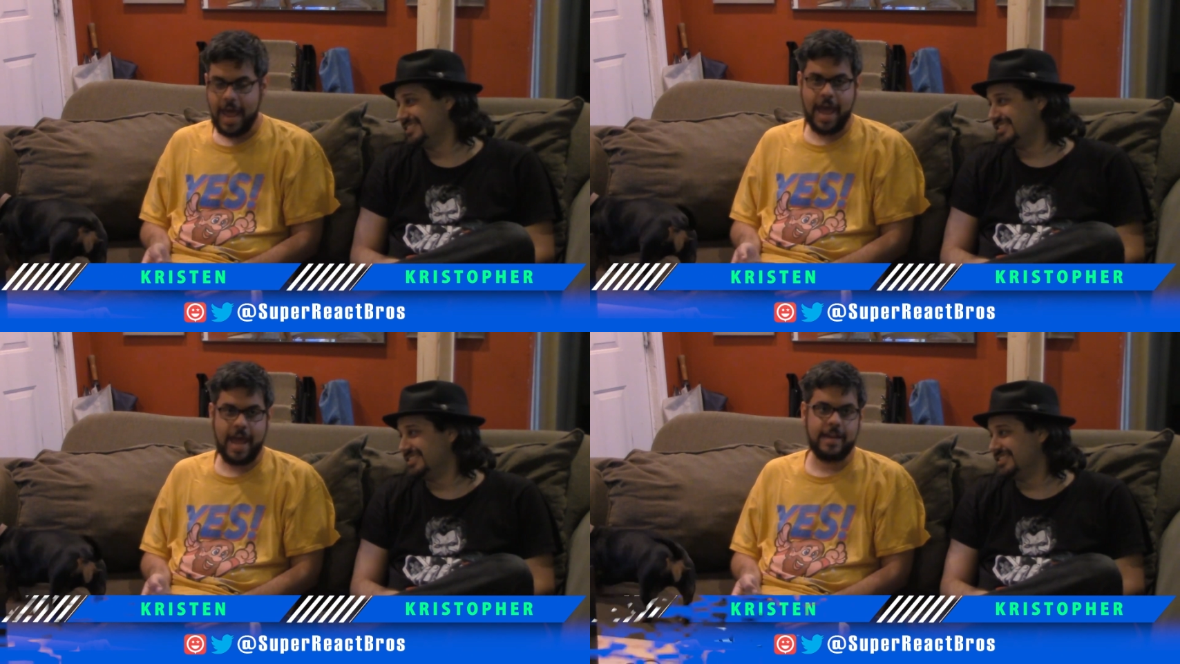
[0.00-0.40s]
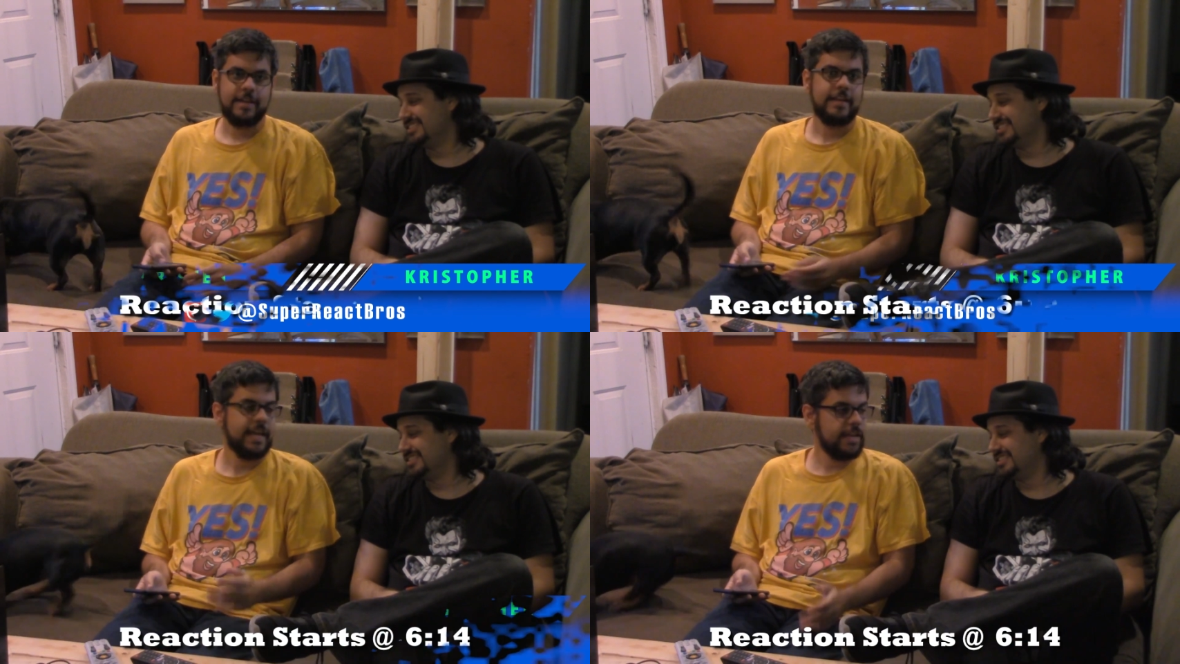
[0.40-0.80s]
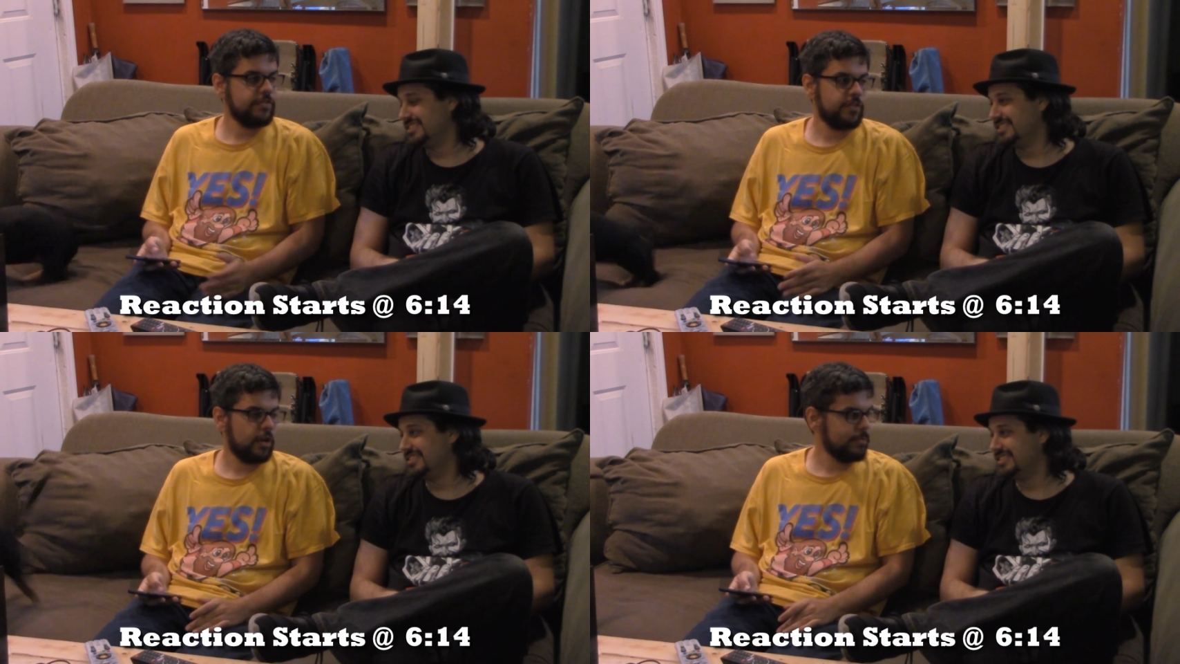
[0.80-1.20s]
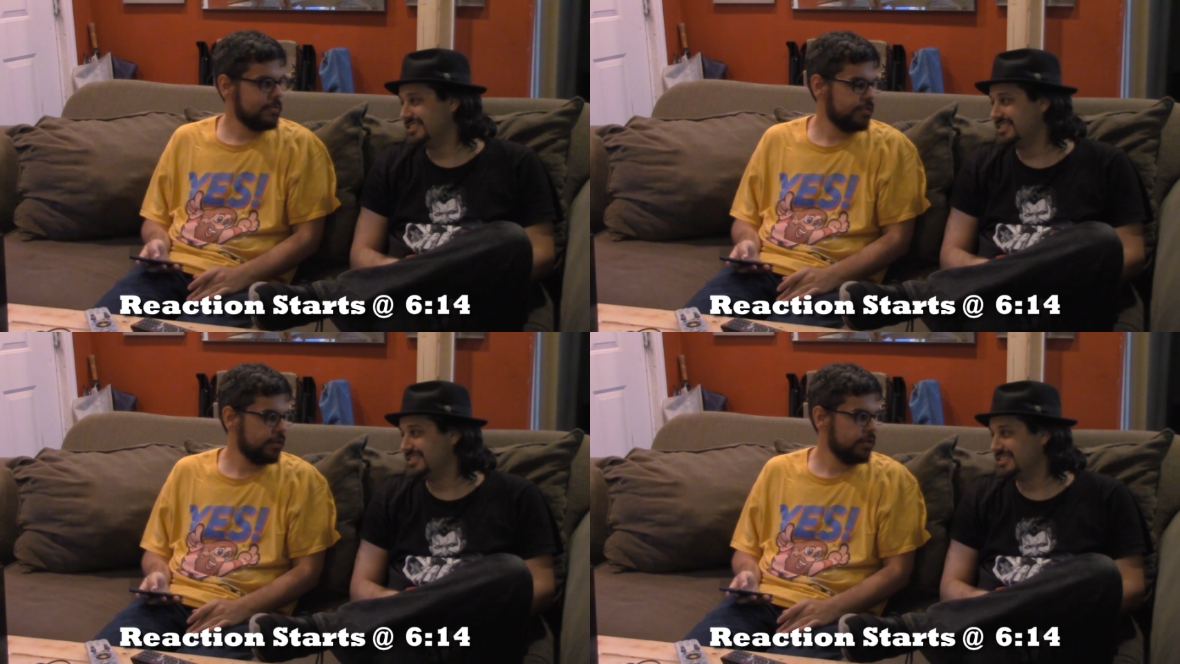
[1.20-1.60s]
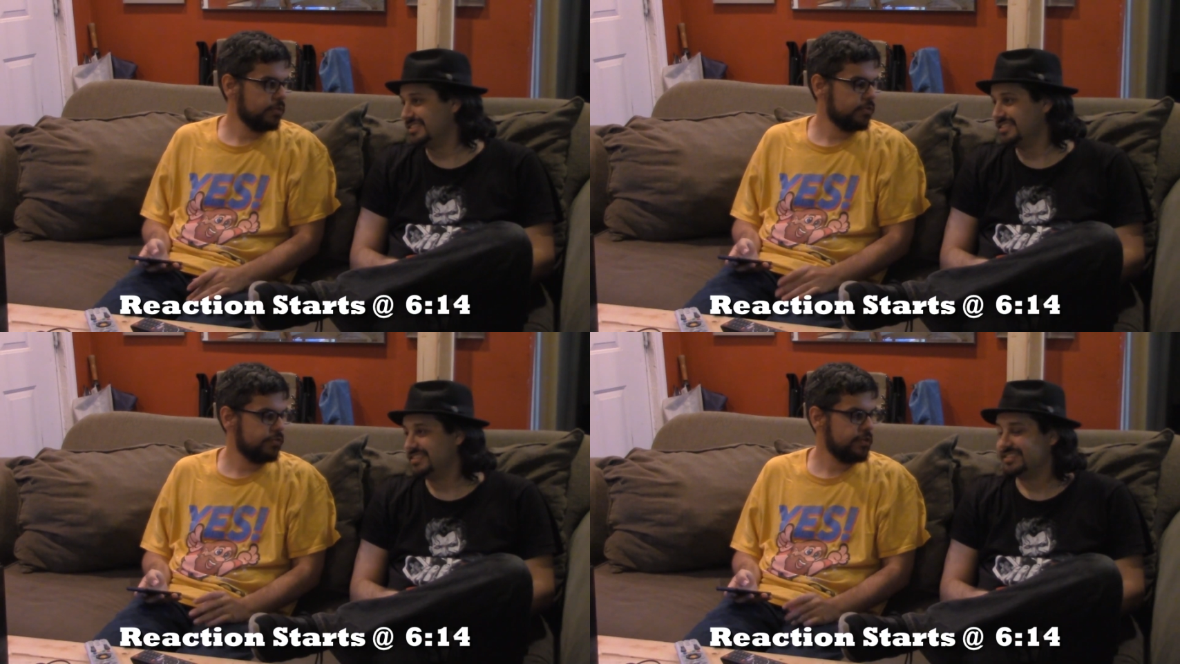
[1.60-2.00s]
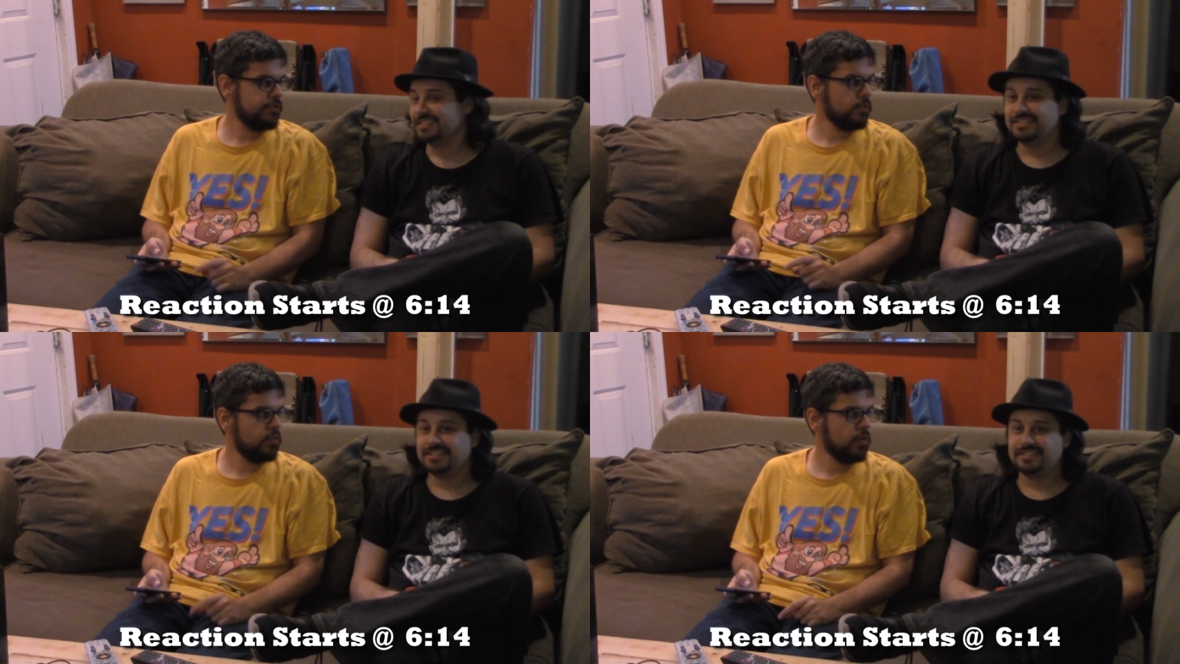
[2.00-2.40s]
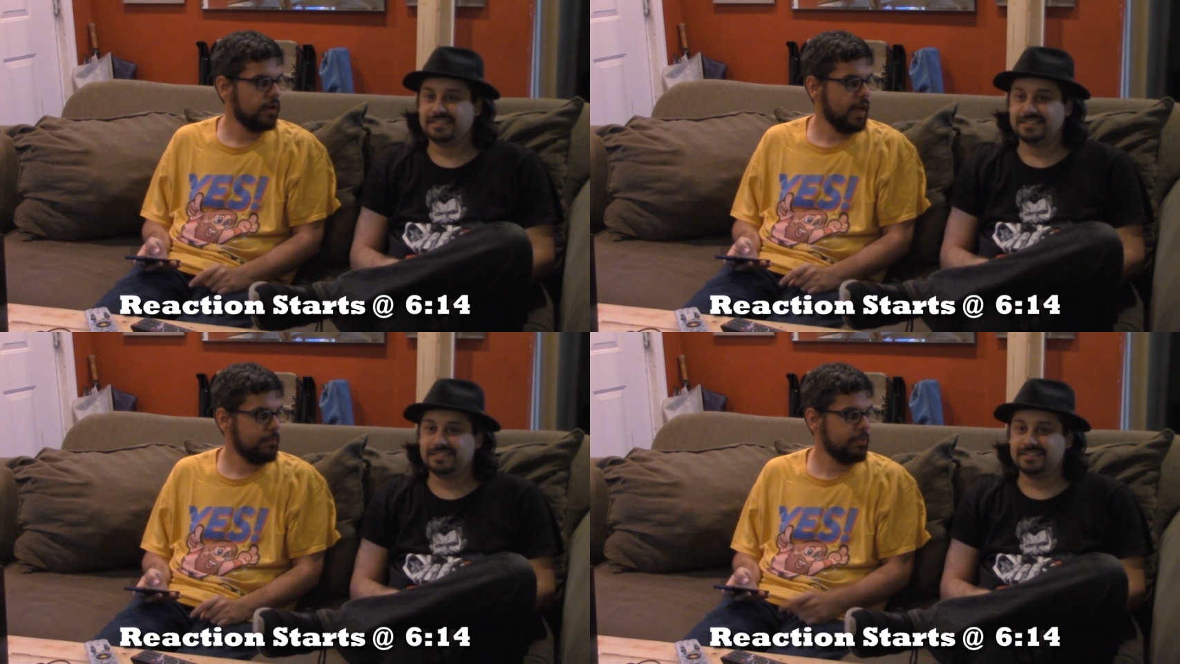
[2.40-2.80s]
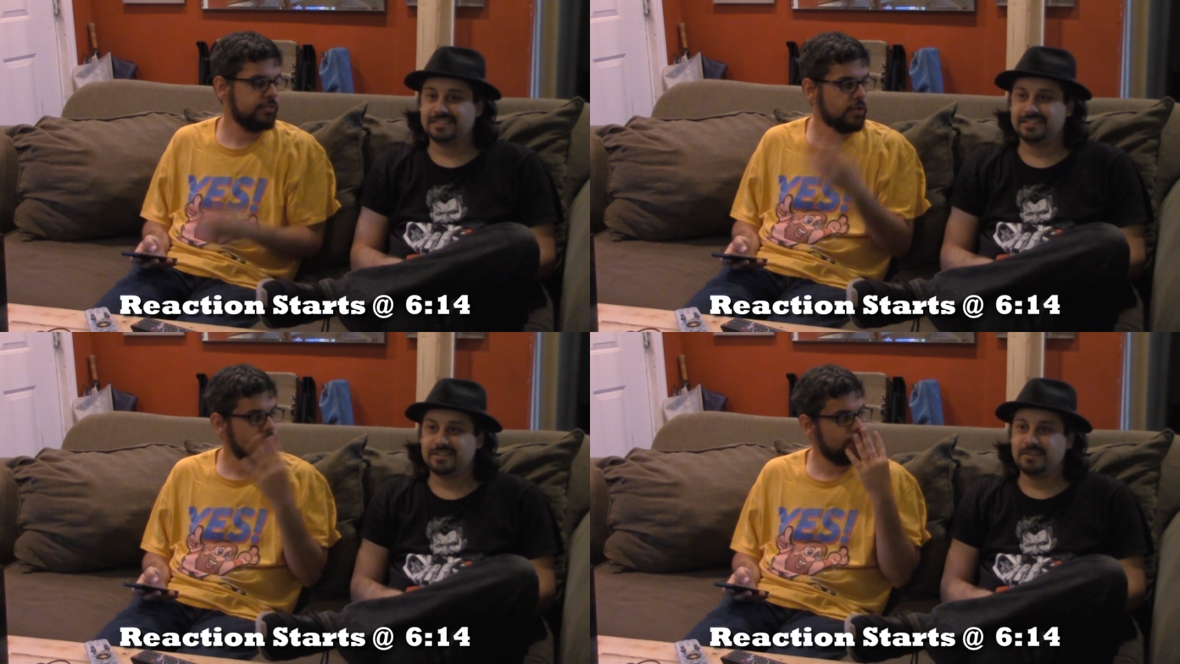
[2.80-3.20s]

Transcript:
Speaker 1: at His Dark Materials Season 1, Episode